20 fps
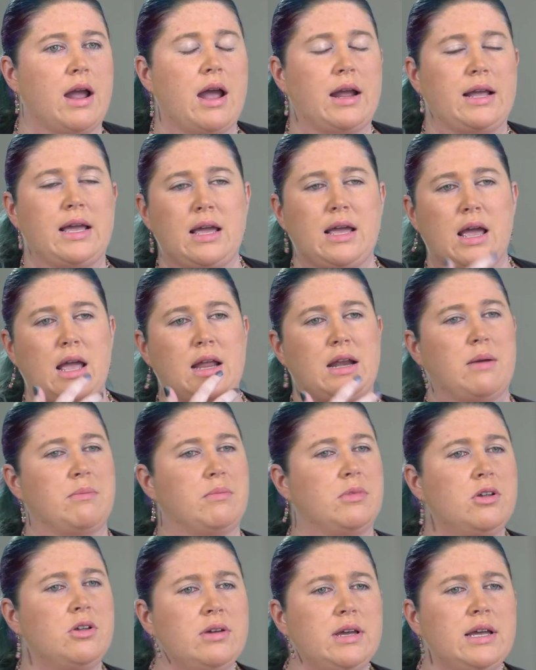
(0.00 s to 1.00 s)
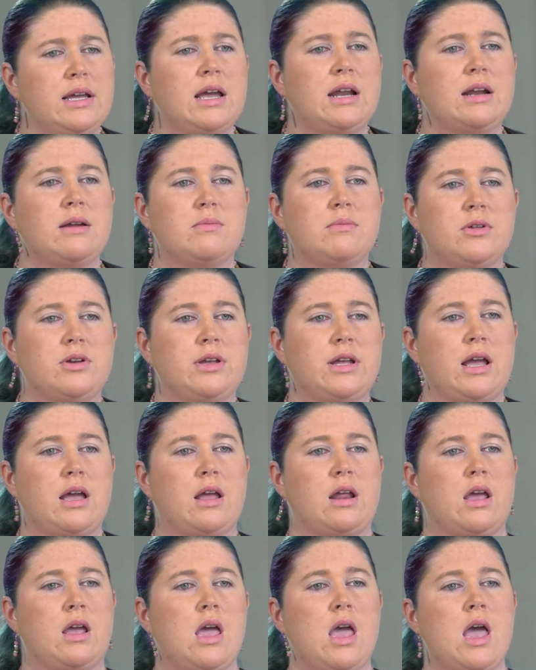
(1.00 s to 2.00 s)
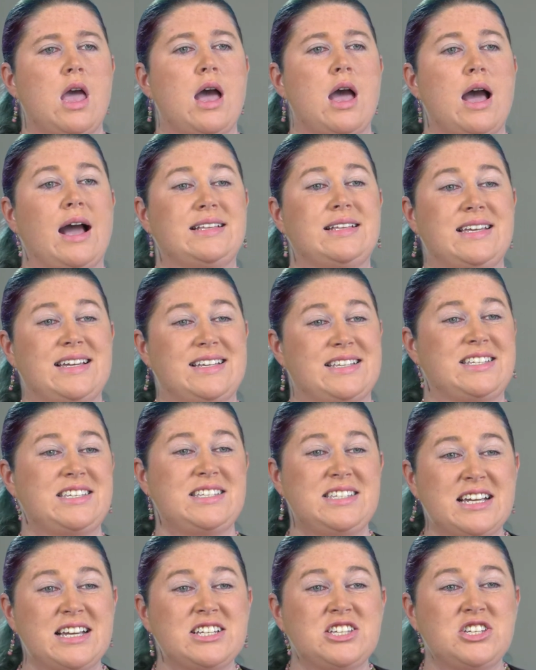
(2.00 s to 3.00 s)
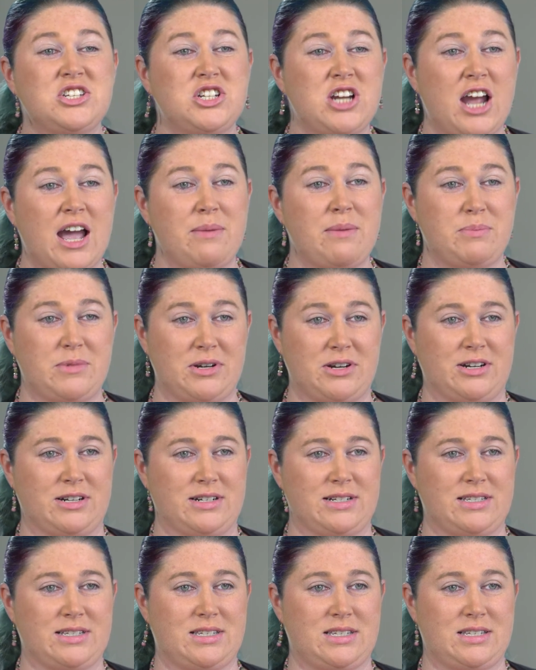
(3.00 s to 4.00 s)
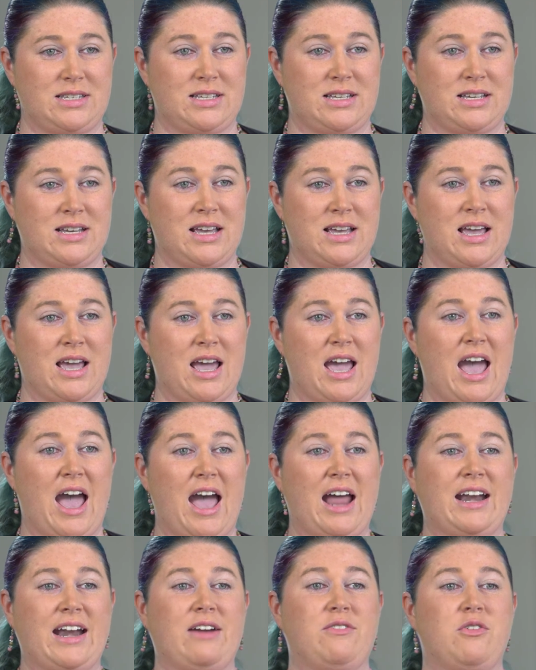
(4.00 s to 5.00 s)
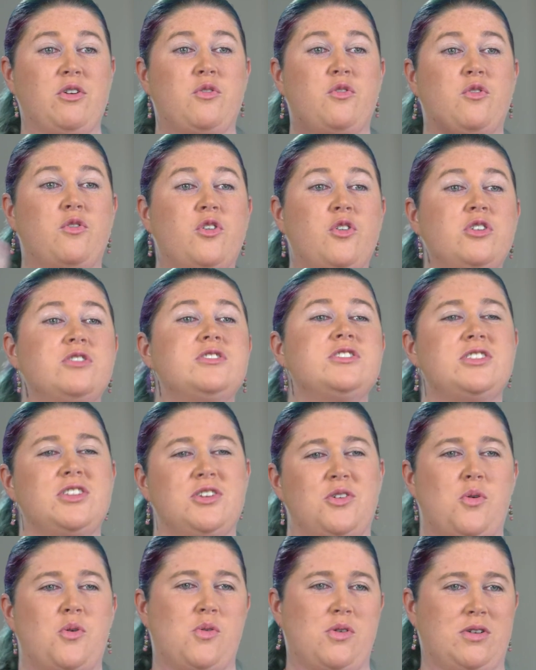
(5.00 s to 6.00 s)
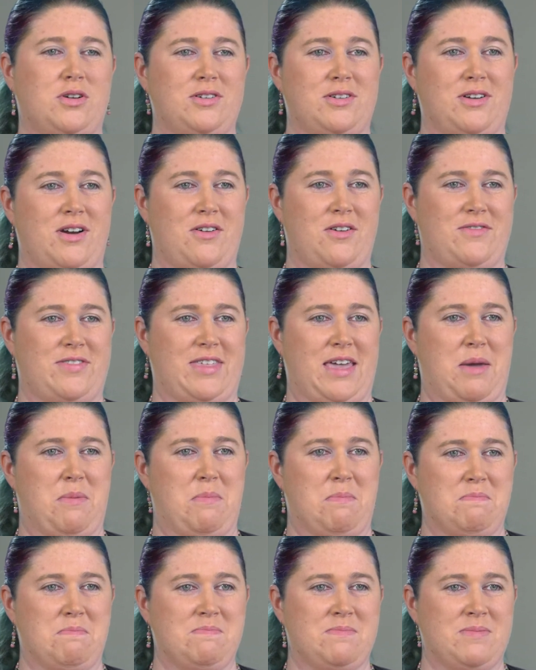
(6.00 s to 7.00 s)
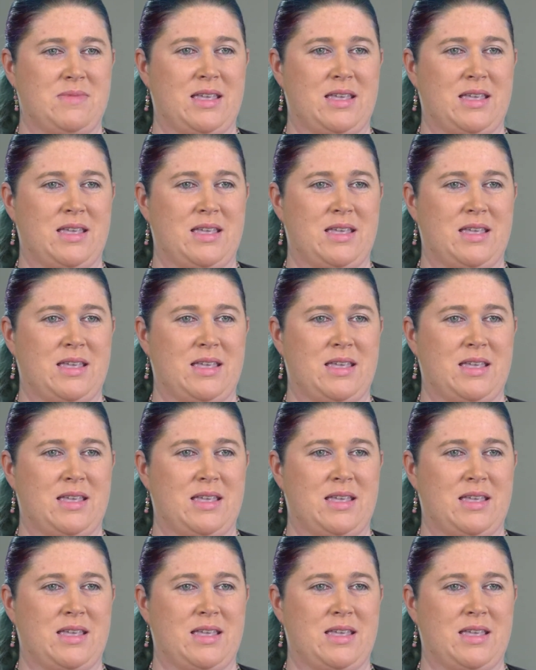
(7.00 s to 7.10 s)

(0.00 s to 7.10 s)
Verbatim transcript: I can't. And I'm looking at it. I'm looking at I take six chapters and I reverse the order of them.